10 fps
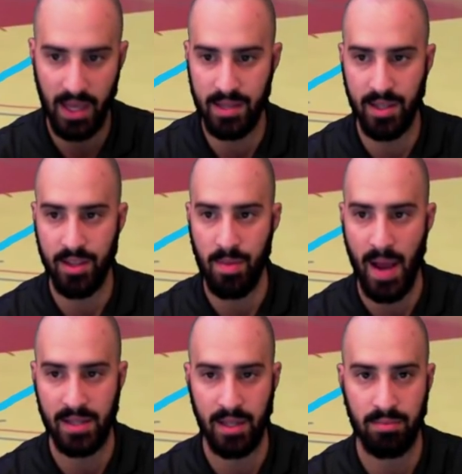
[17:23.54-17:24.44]
easy to the
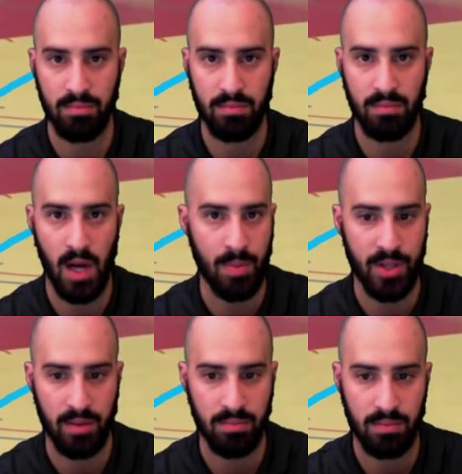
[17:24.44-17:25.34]
basket.
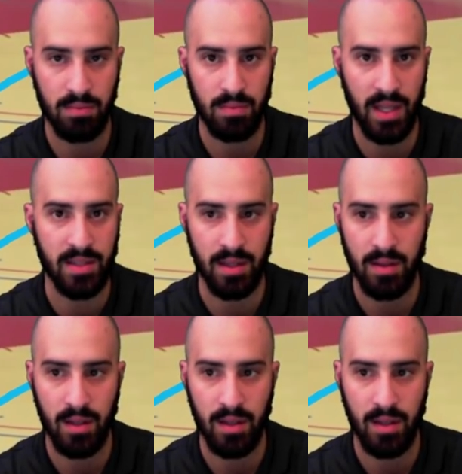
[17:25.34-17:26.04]
100%. Easy.